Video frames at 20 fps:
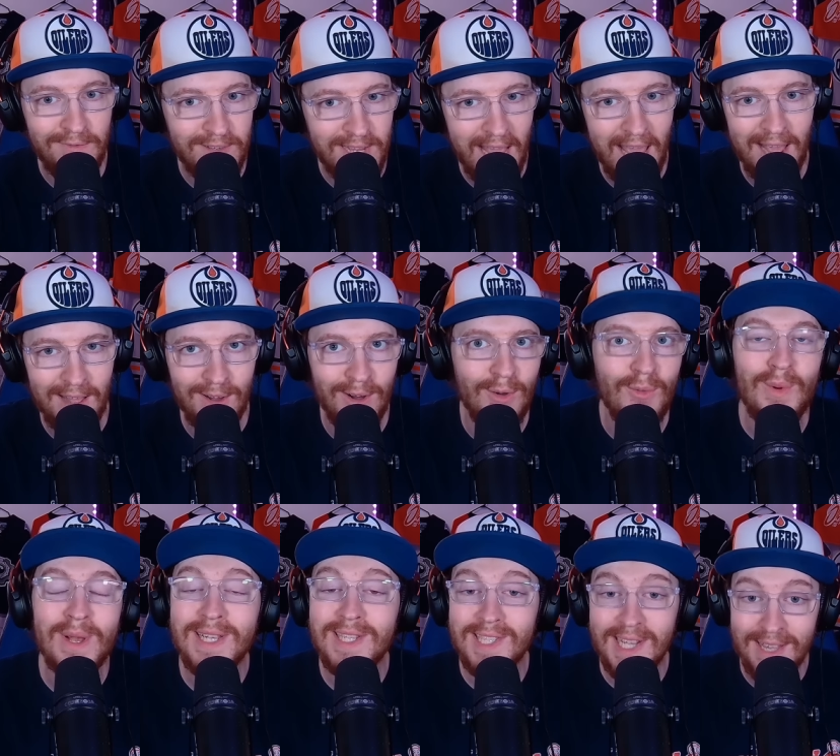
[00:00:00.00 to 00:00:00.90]
Dangle.
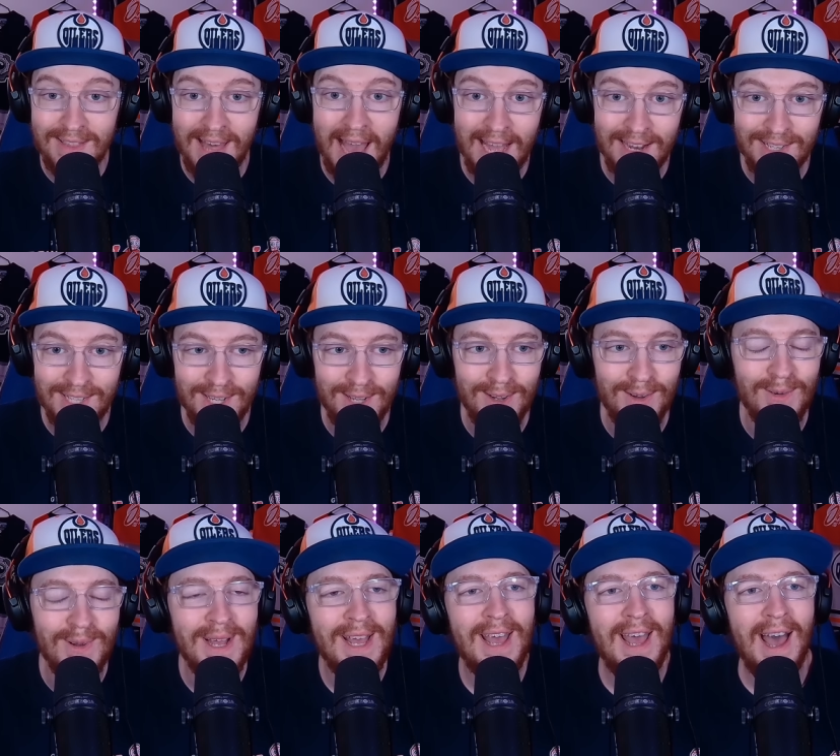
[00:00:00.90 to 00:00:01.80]
We see that too.
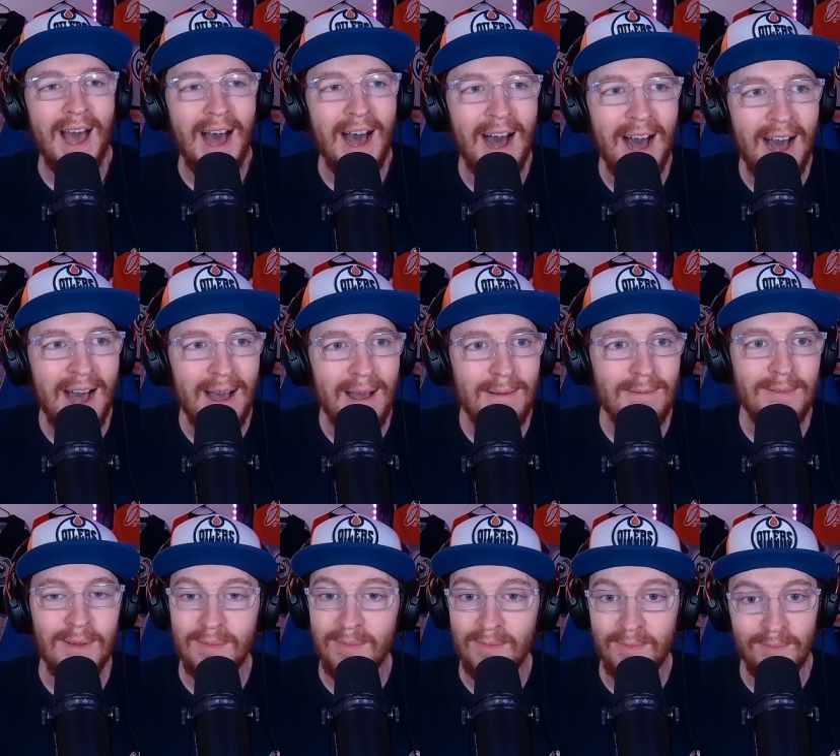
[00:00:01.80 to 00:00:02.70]

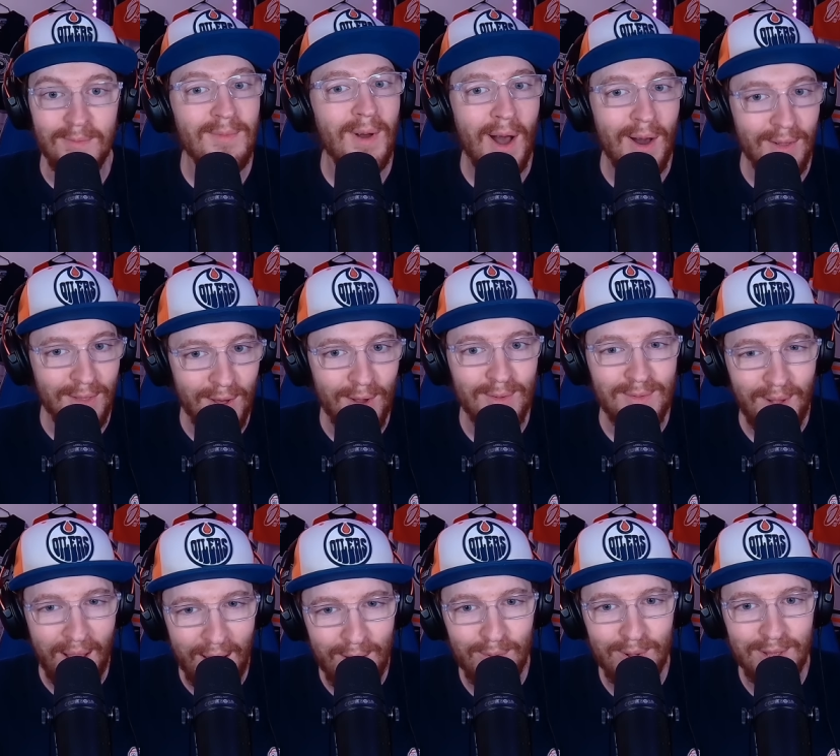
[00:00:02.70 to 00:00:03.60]
Although
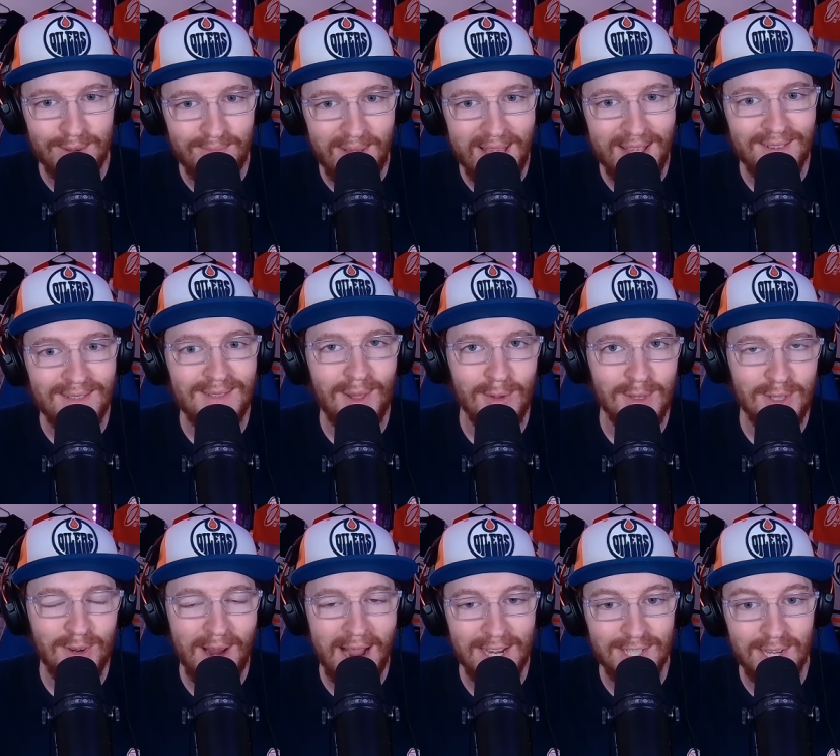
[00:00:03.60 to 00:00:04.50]
I will admit, those
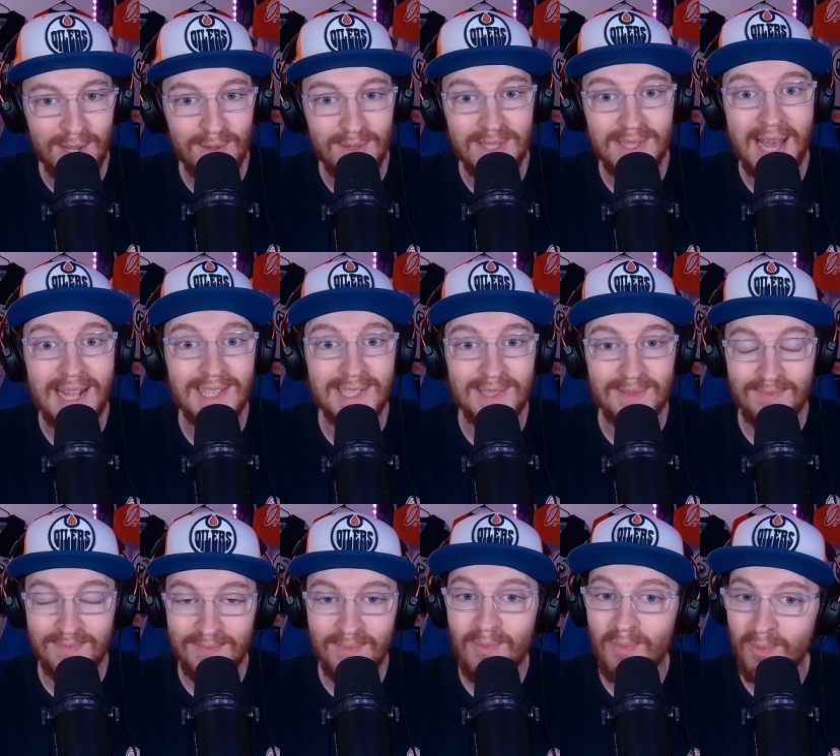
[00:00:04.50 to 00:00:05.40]
crash outs, that's
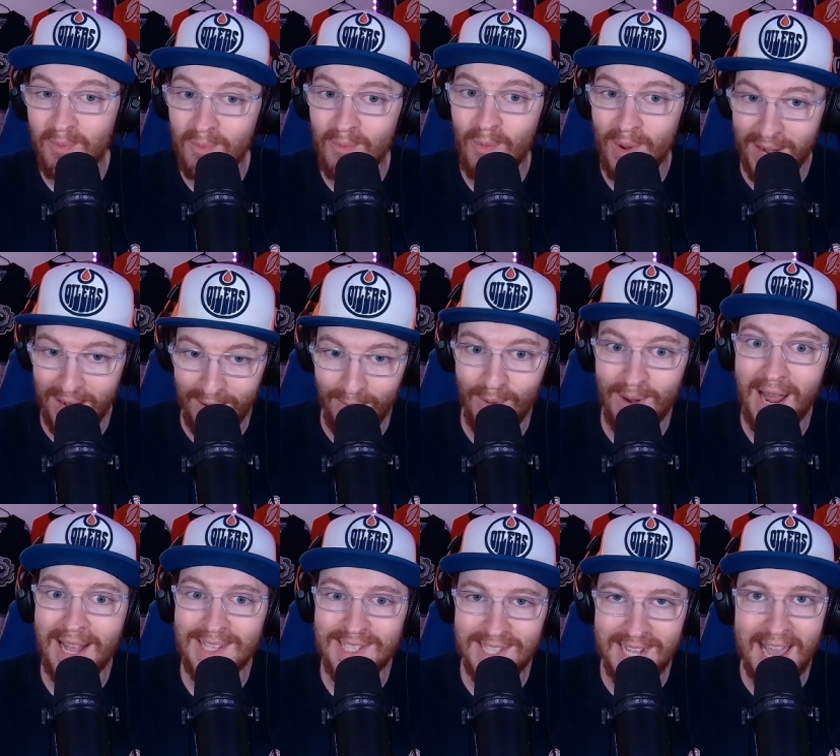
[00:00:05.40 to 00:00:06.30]
what
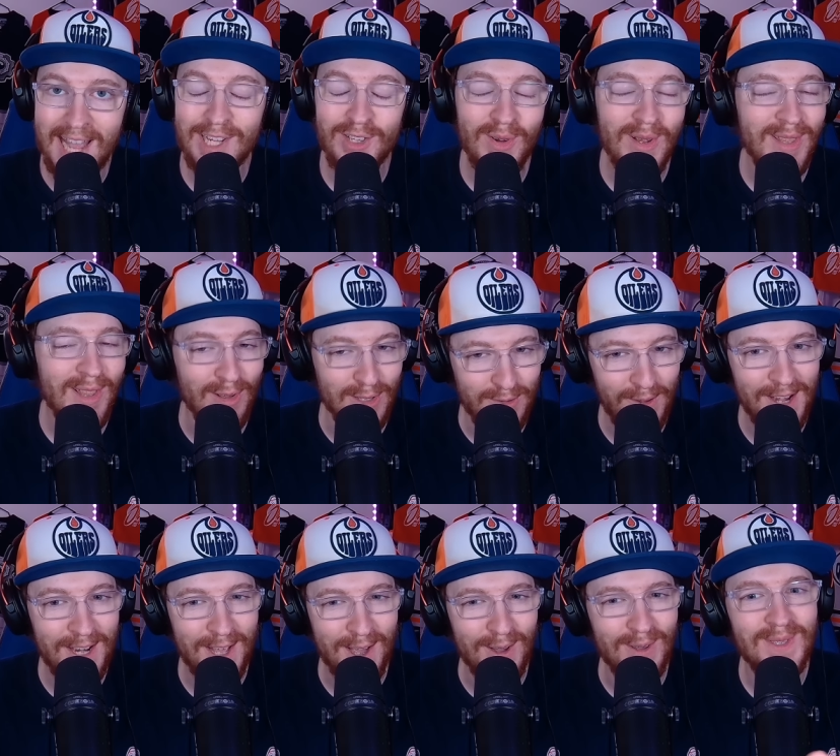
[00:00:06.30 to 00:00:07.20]
I say during those
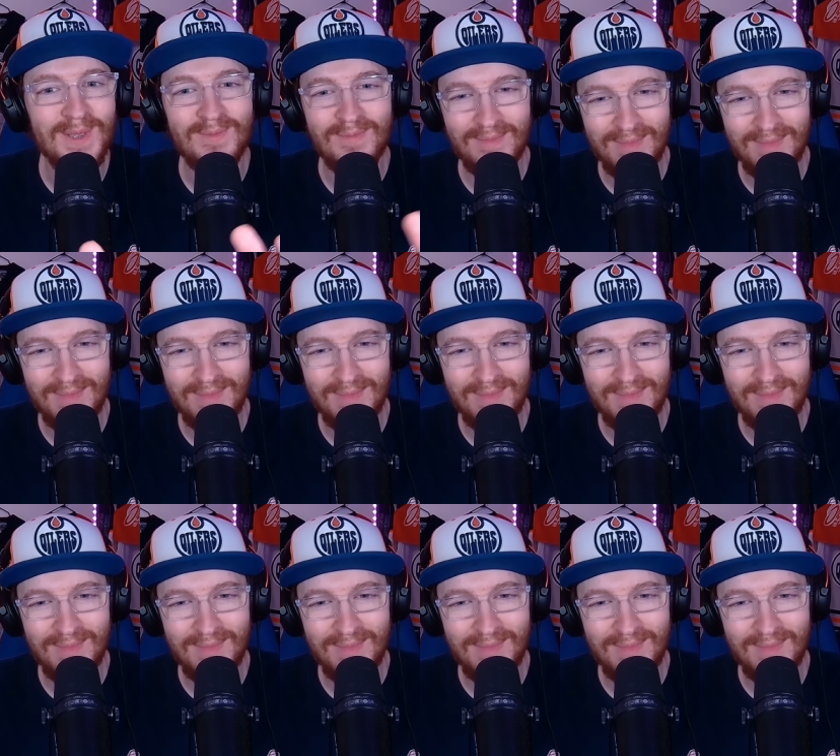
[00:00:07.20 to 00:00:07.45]
videos.